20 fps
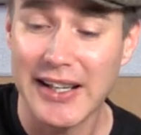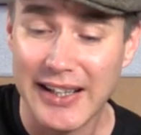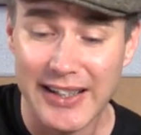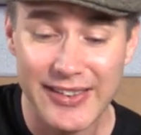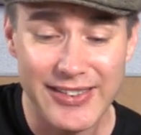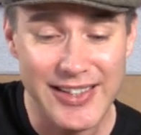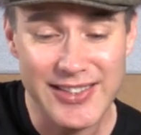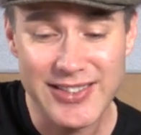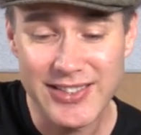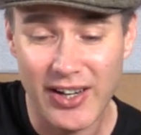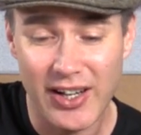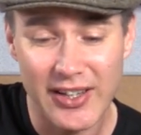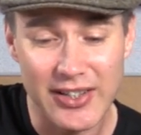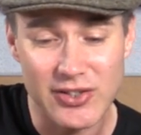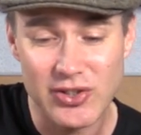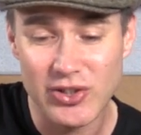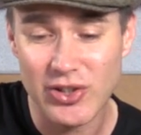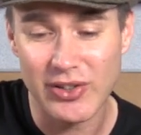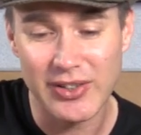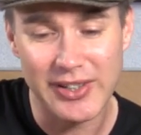And this kind
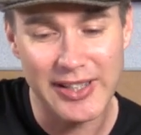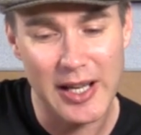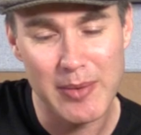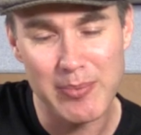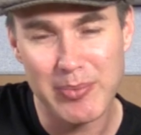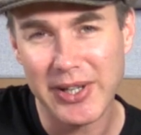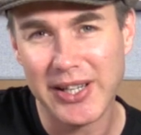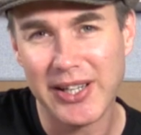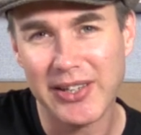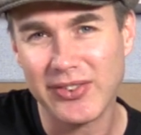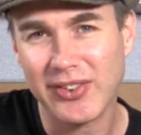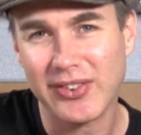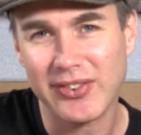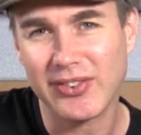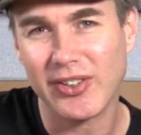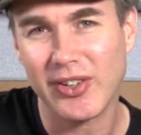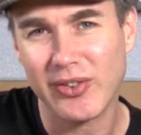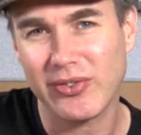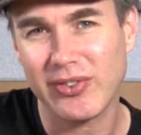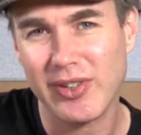of tune, again, because
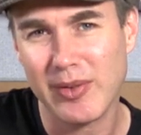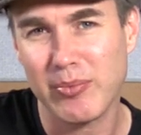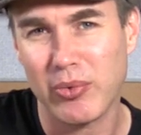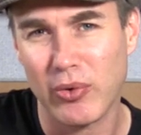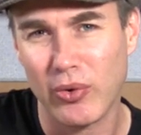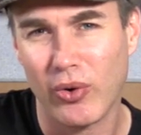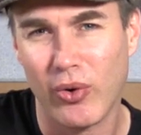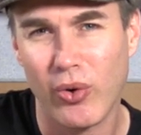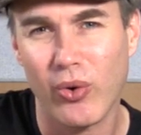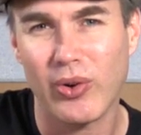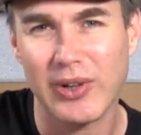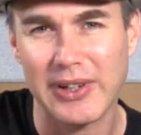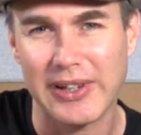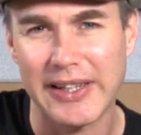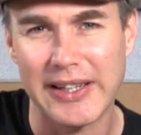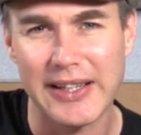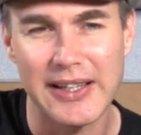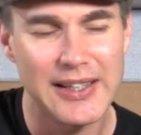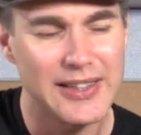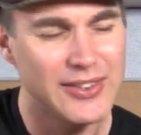it's so simple
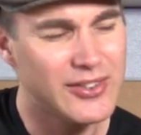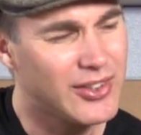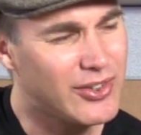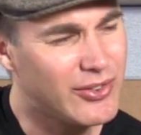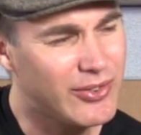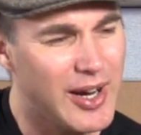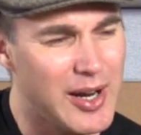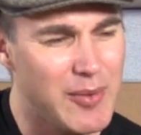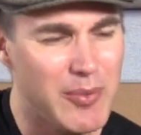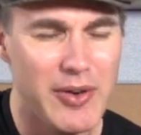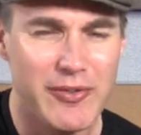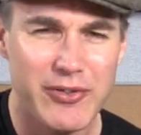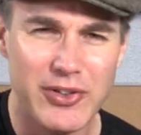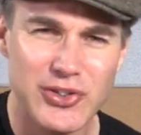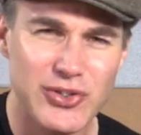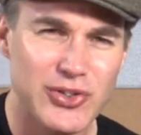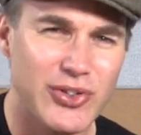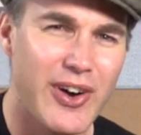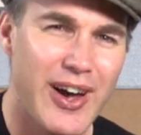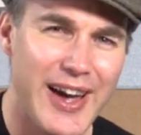chordally, it's a great one for
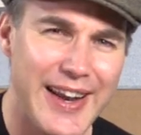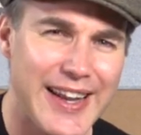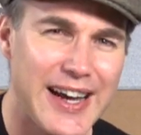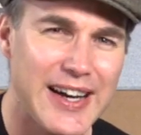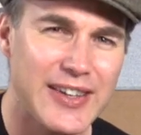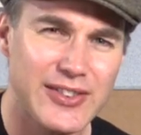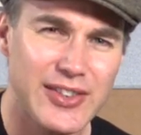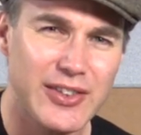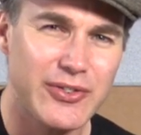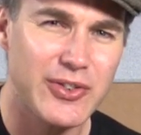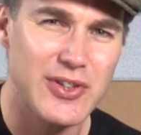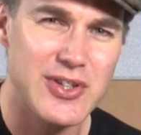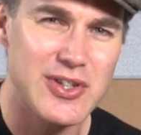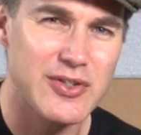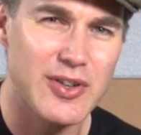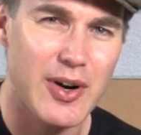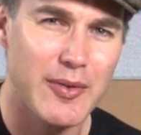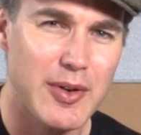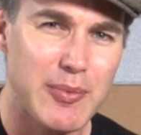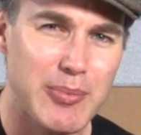trying out different
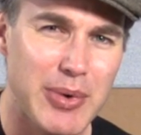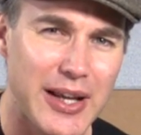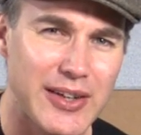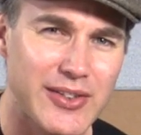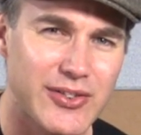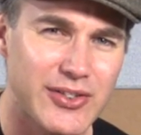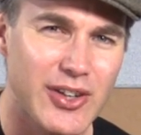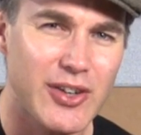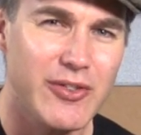strumming patterns.